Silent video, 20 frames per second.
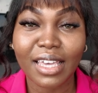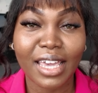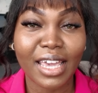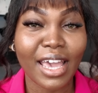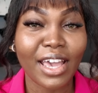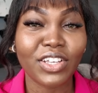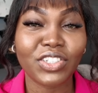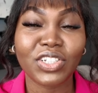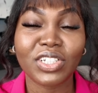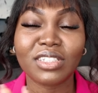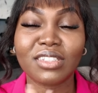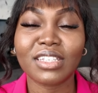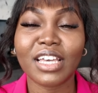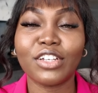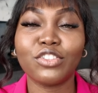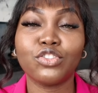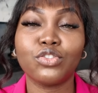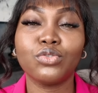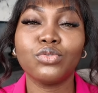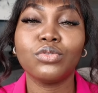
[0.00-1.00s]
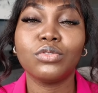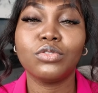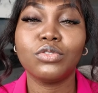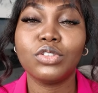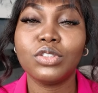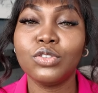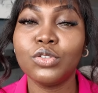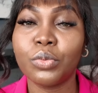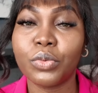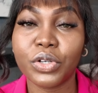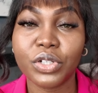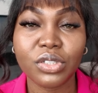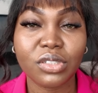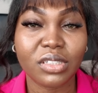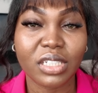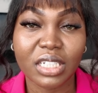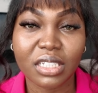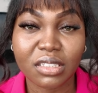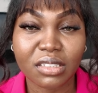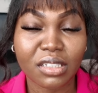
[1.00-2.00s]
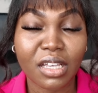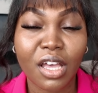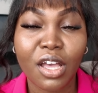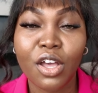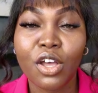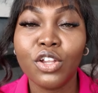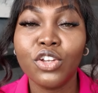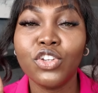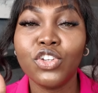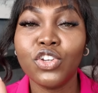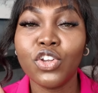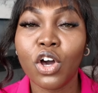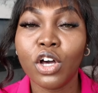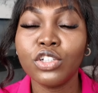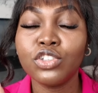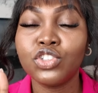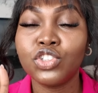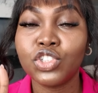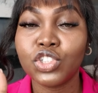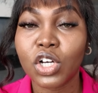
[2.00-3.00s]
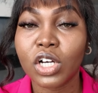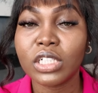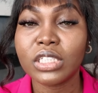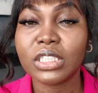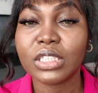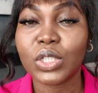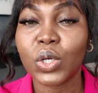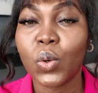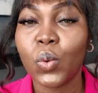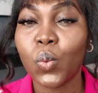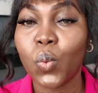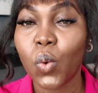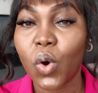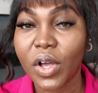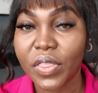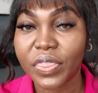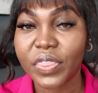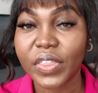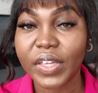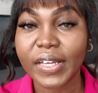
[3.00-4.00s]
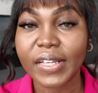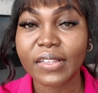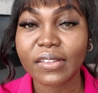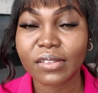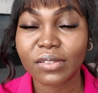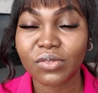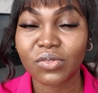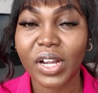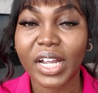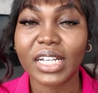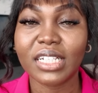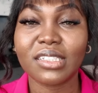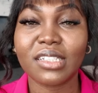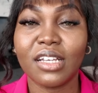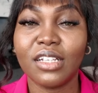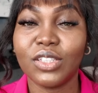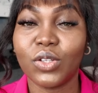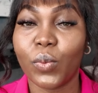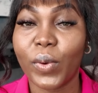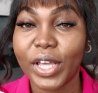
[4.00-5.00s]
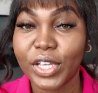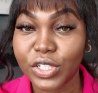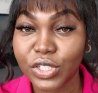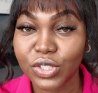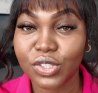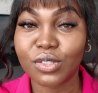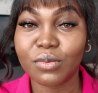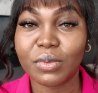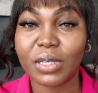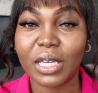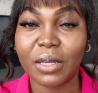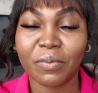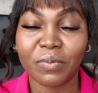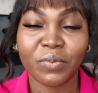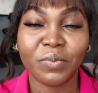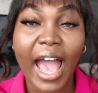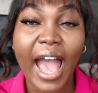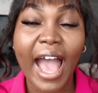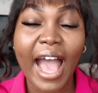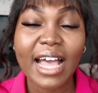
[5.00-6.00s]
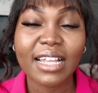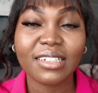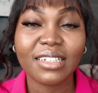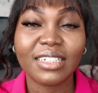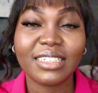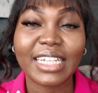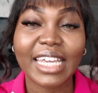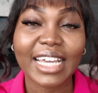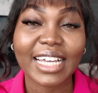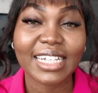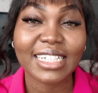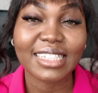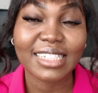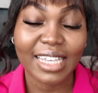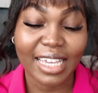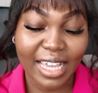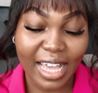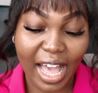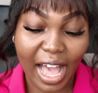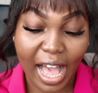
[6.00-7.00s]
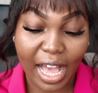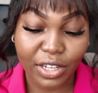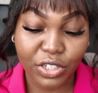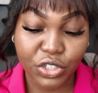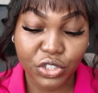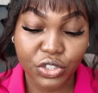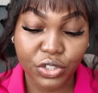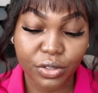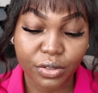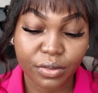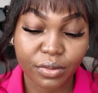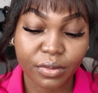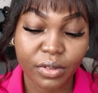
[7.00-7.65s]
AI agents can do numerous things, not just one thing, right? The way it used to be. And they can take action.